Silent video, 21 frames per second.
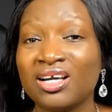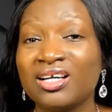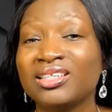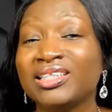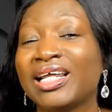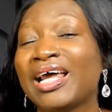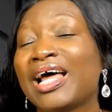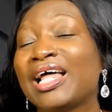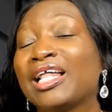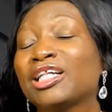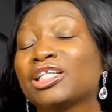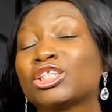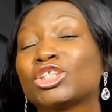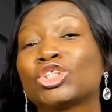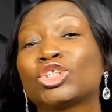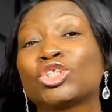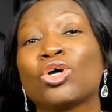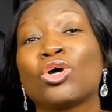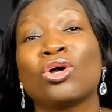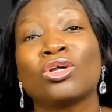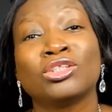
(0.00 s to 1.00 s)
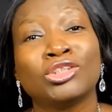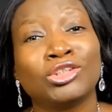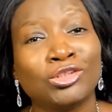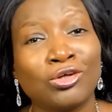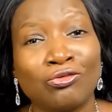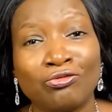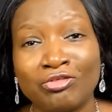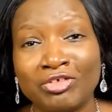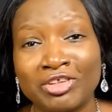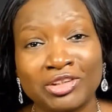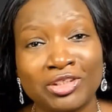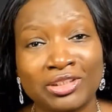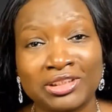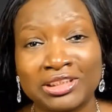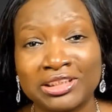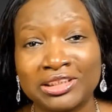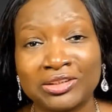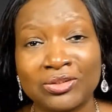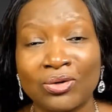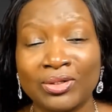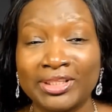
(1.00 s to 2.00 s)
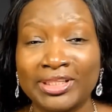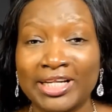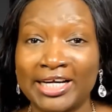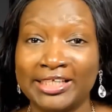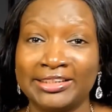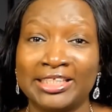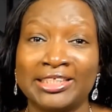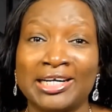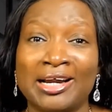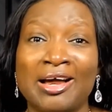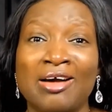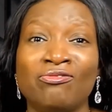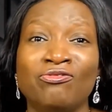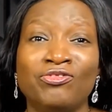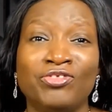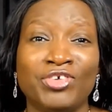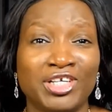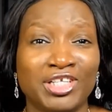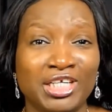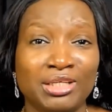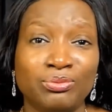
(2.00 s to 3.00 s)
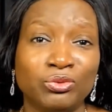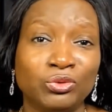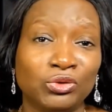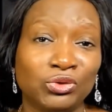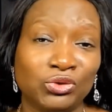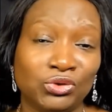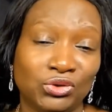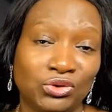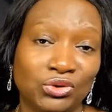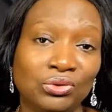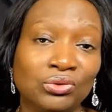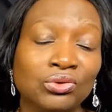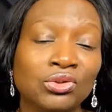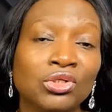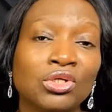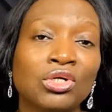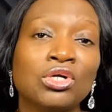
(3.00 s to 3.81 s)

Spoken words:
There are tons of resources online that are available to you,